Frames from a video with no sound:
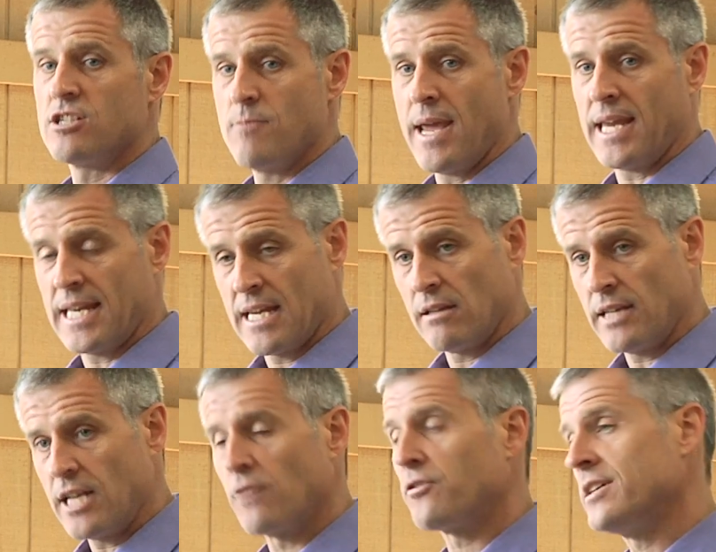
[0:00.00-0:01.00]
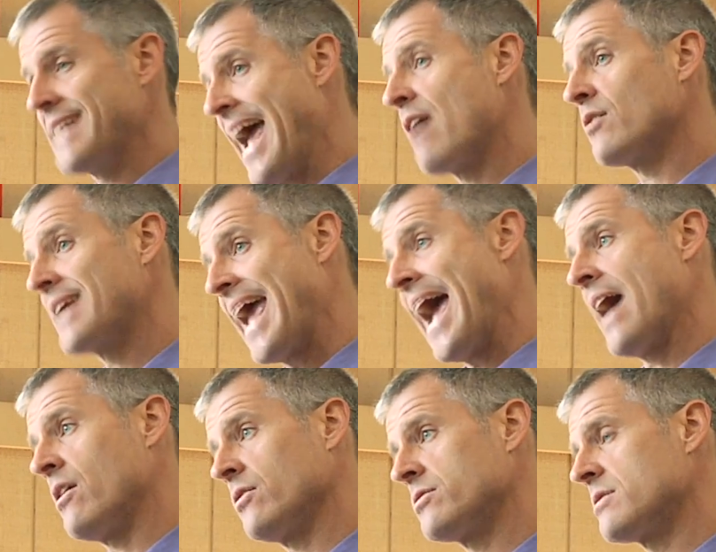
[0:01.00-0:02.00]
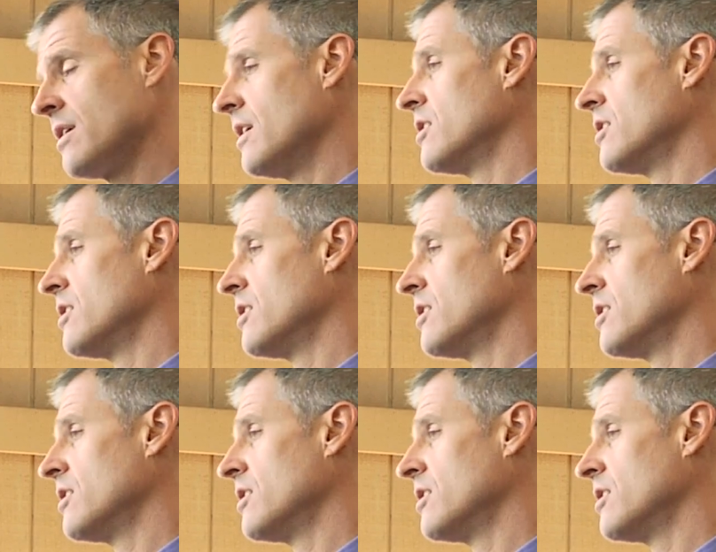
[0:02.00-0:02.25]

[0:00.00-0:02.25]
to make it illegal for downed cows